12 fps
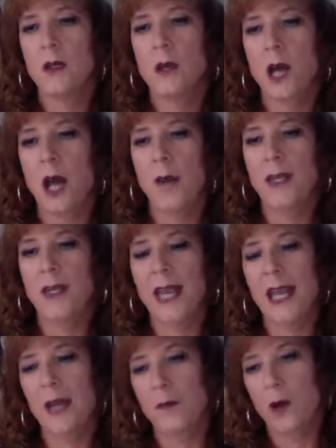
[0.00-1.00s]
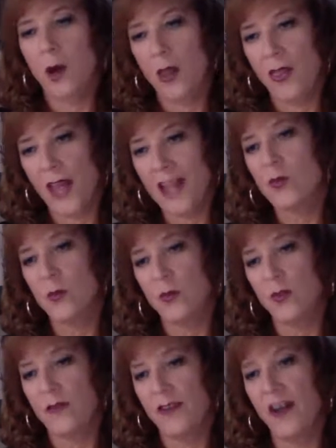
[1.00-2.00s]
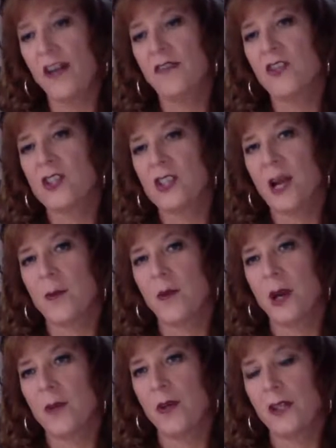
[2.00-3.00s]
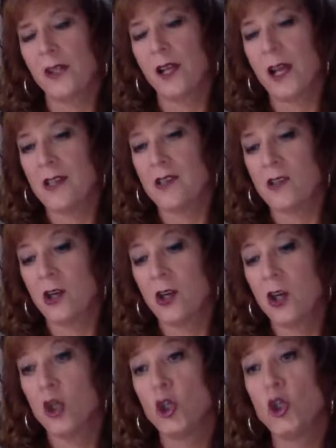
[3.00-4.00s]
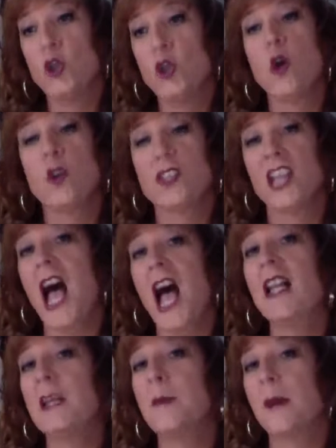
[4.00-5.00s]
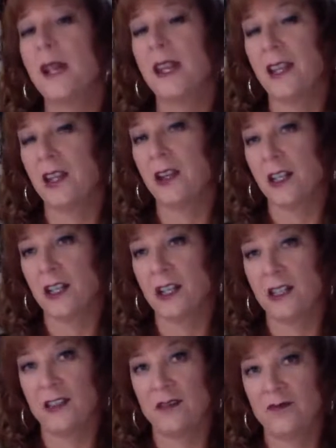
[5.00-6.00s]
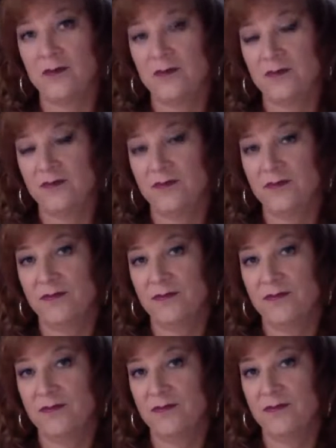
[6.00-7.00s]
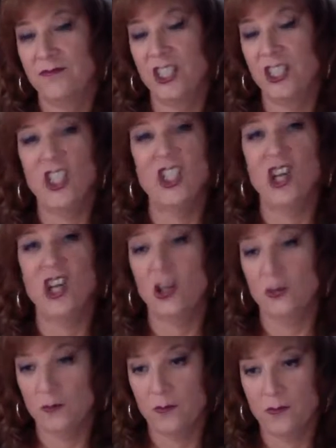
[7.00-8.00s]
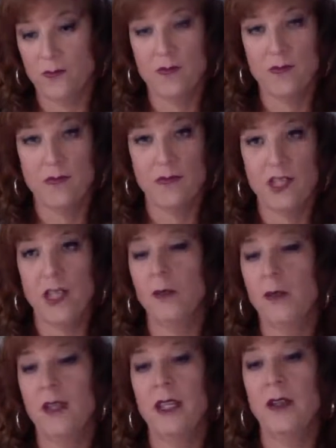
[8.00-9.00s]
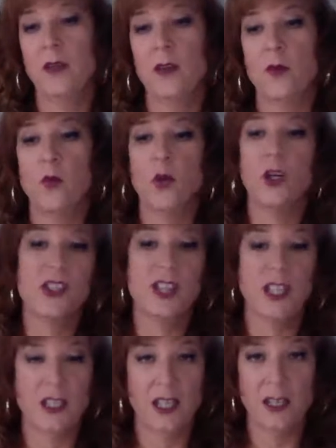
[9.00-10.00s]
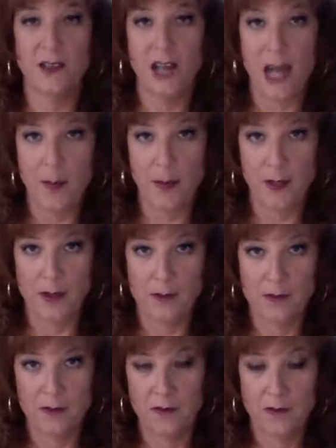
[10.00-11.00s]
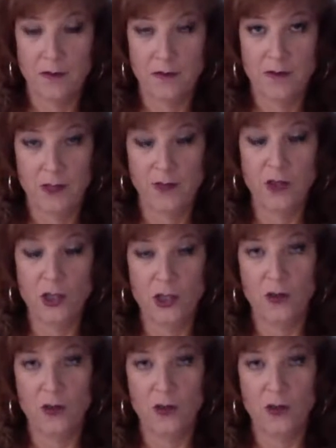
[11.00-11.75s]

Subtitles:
That's the very first time where I realized, you don't tell anybody that you're a girl. You just don't. It'll be the worst thing that could ever happen if you do.